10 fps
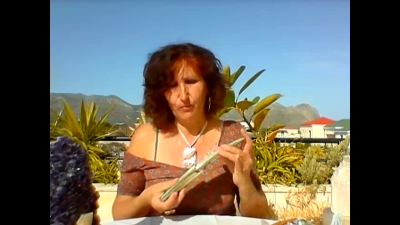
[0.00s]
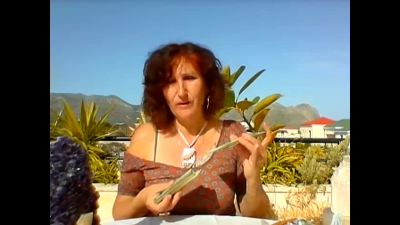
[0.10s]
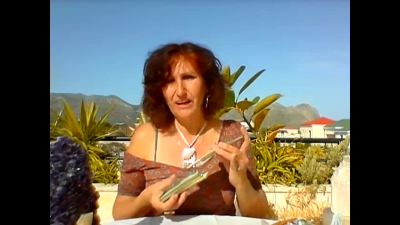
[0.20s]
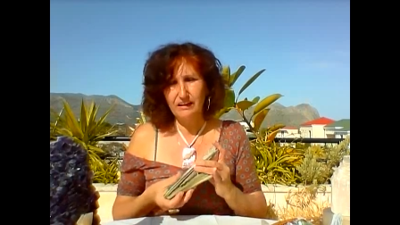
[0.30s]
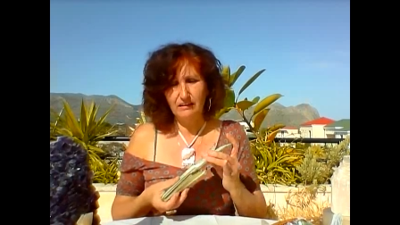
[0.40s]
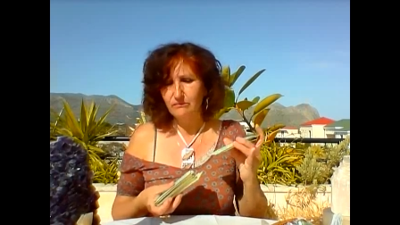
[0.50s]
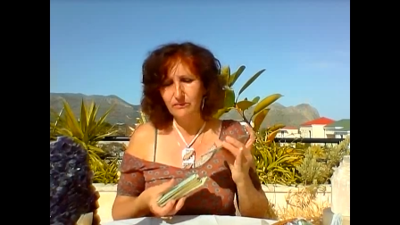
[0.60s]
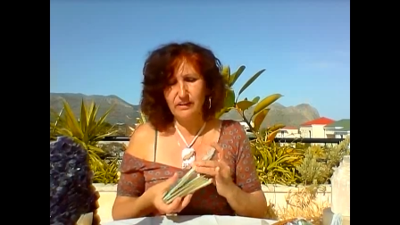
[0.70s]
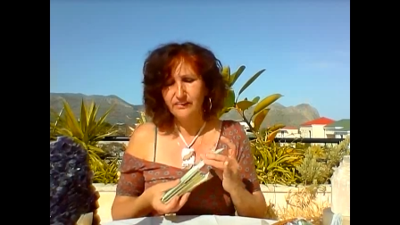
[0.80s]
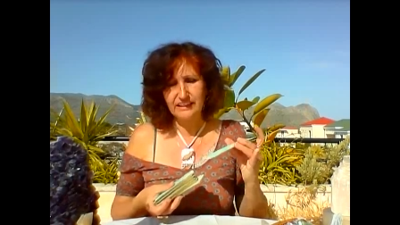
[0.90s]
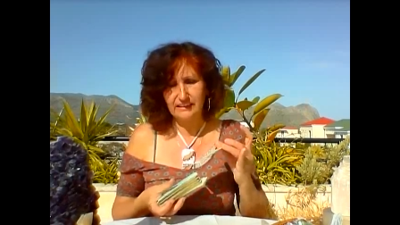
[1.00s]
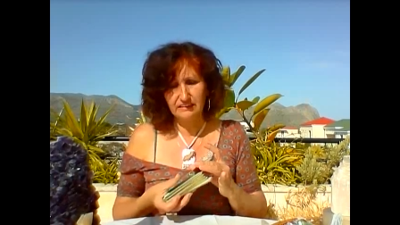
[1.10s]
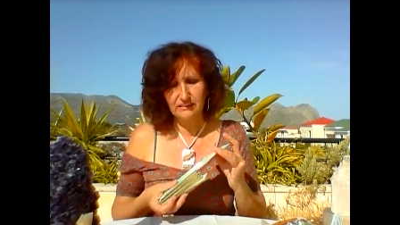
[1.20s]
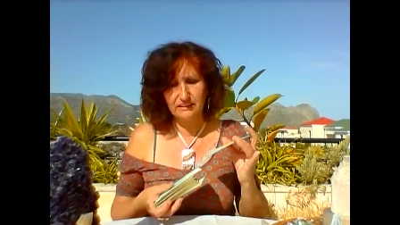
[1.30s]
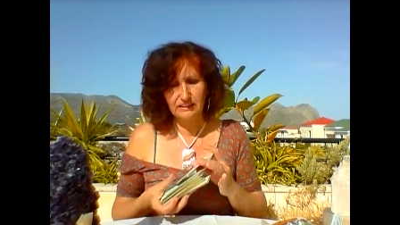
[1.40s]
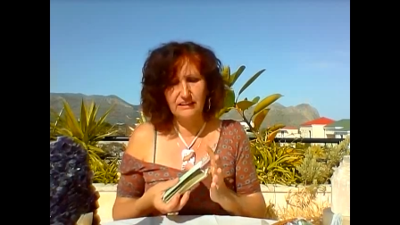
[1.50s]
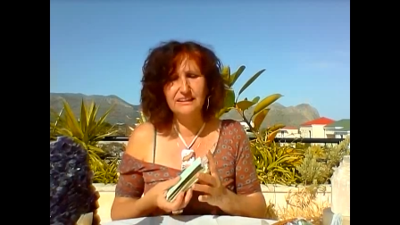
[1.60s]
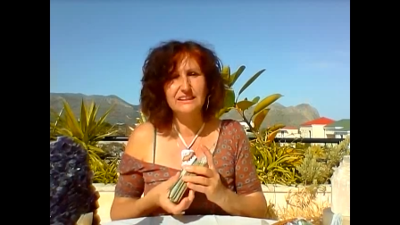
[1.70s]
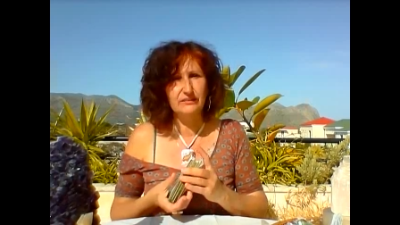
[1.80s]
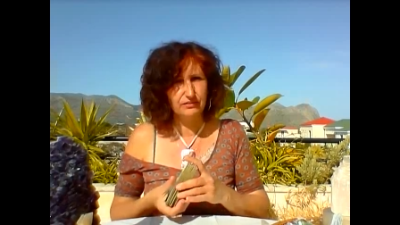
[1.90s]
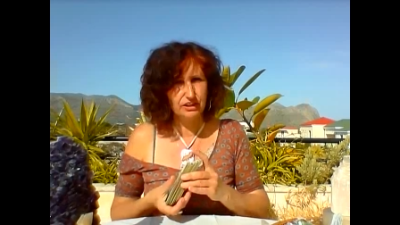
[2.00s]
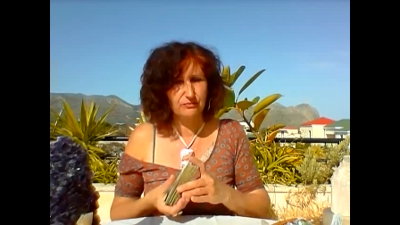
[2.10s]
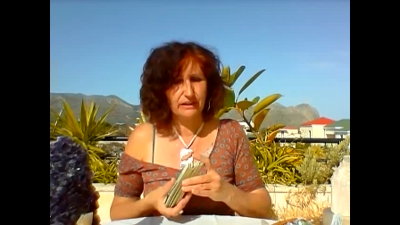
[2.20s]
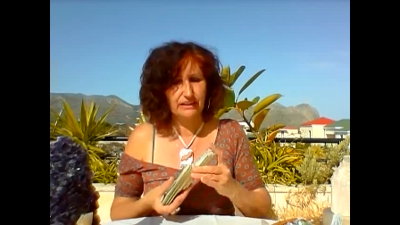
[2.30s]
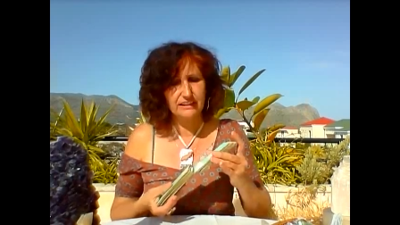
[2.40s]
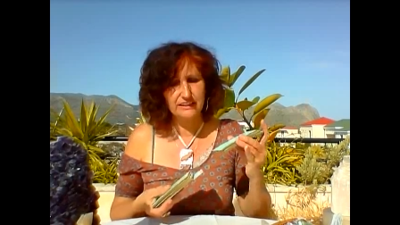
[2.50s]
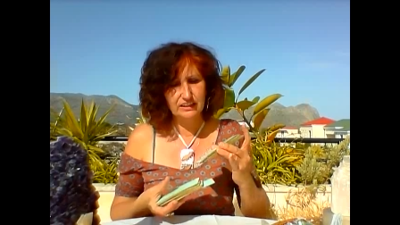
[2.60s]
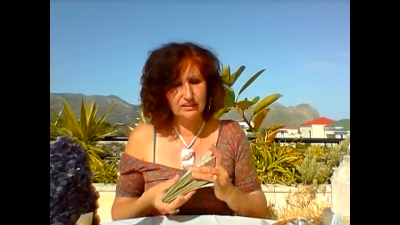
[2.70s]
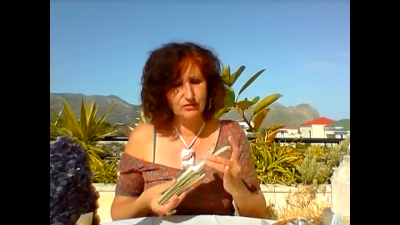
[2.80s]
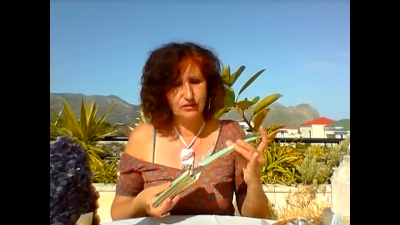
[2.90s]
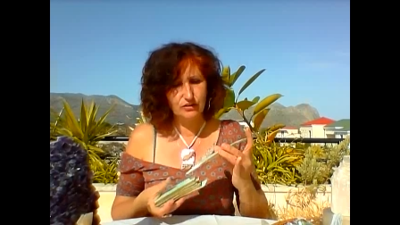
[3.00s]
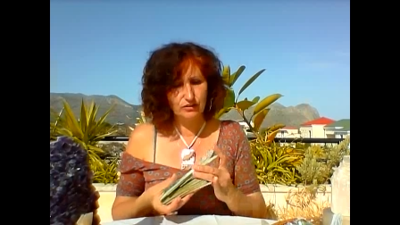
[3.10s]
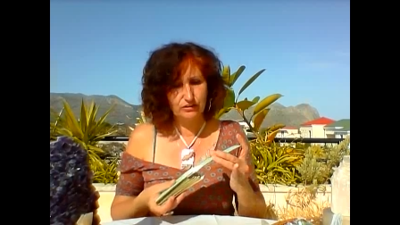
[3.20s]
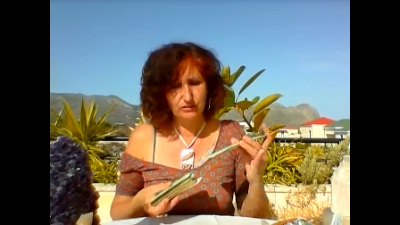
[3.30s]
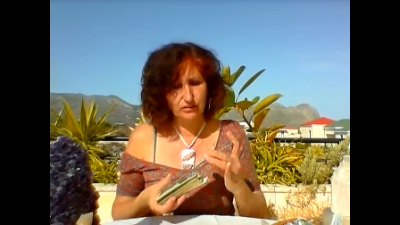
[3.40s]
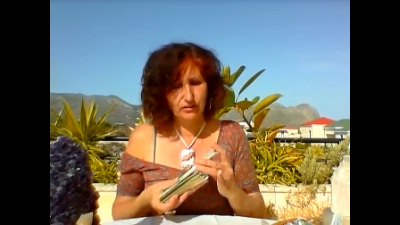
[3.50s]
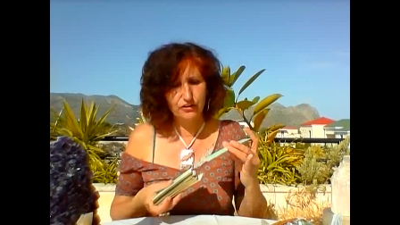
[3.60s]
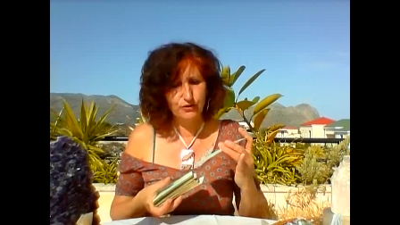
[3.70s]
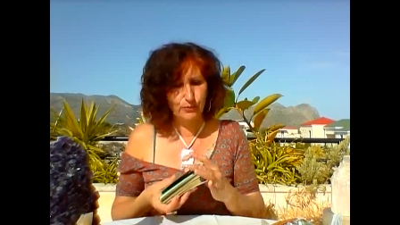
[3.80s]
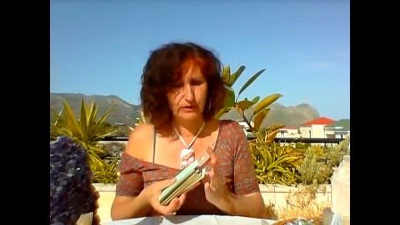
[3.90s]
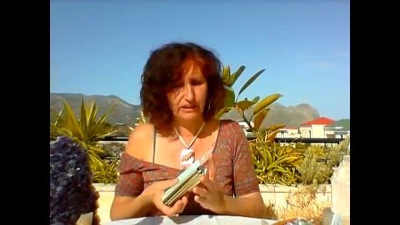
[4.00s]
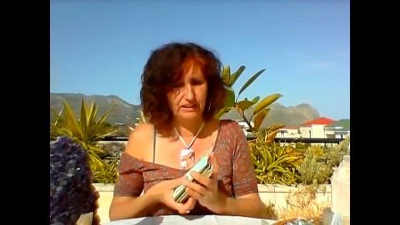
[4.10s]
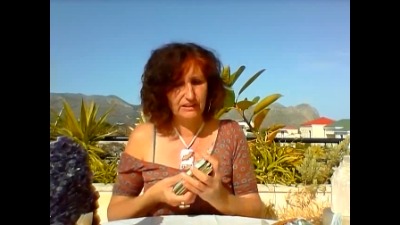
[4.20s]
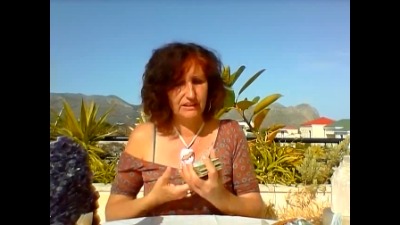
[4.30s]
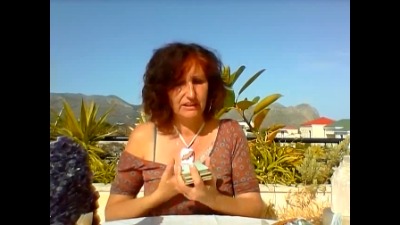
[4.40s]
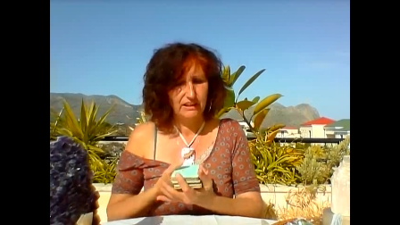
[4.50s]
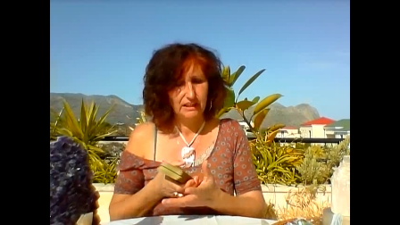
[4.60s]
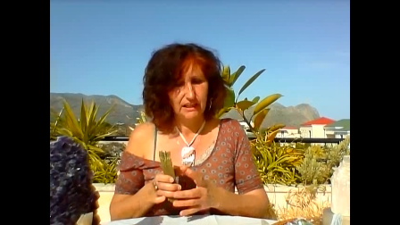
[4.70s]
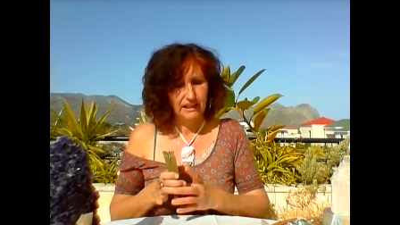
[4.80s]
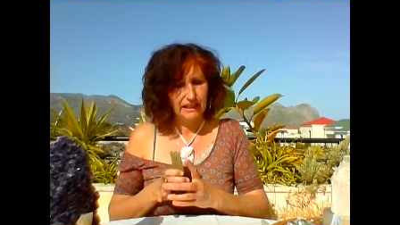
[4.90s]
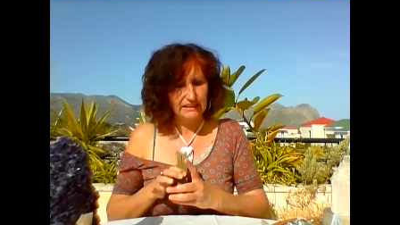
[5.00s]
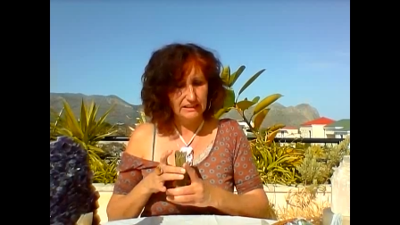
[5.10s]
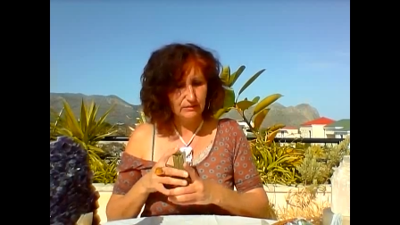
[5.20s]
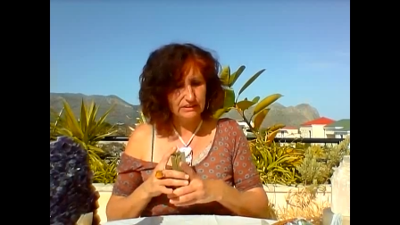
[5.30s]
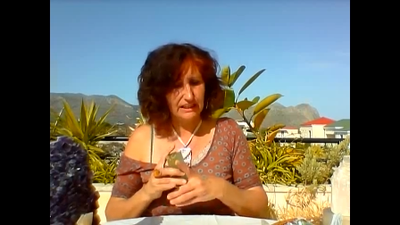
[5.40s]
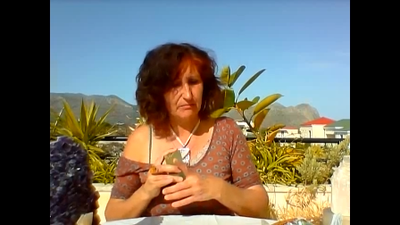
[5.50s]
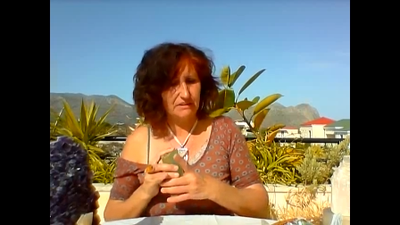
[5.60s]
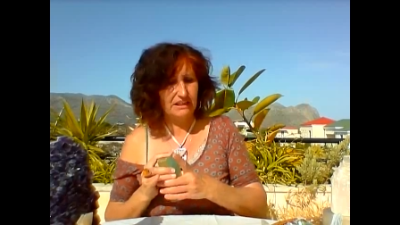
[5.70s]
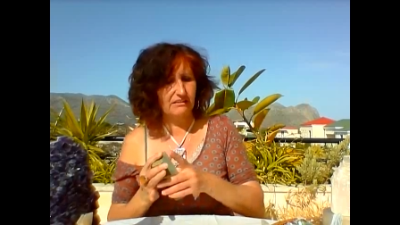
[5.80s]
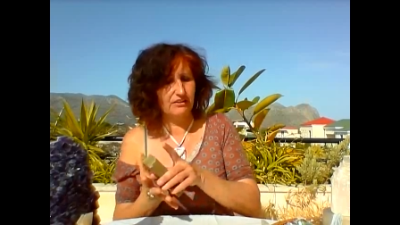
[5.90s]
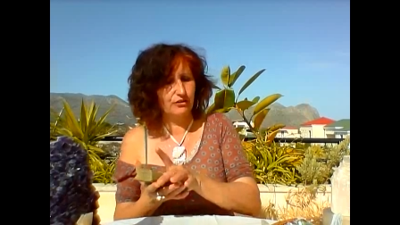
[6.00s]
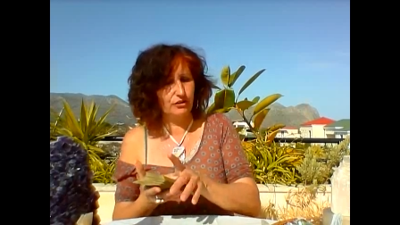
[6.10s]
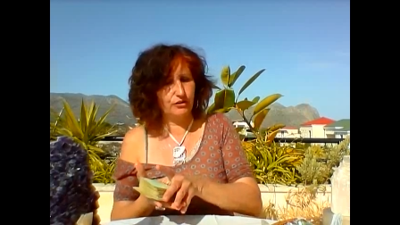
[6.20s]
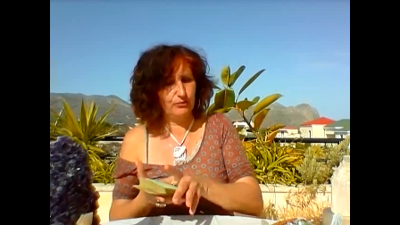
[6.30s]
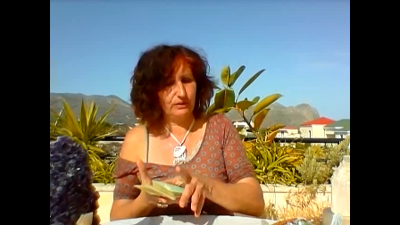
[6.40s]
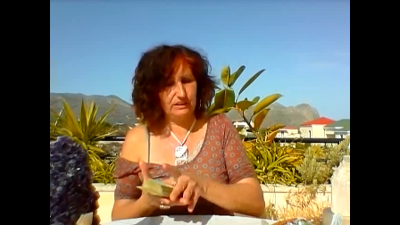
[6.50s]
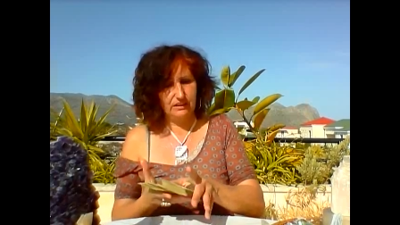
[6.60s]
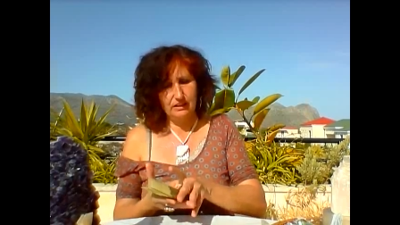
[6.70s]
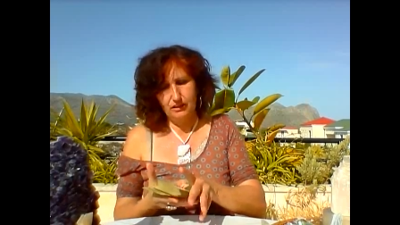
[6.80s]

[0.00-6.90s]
well, not yet. Let's see first where it leads us to the third week and see what's happening on the third week.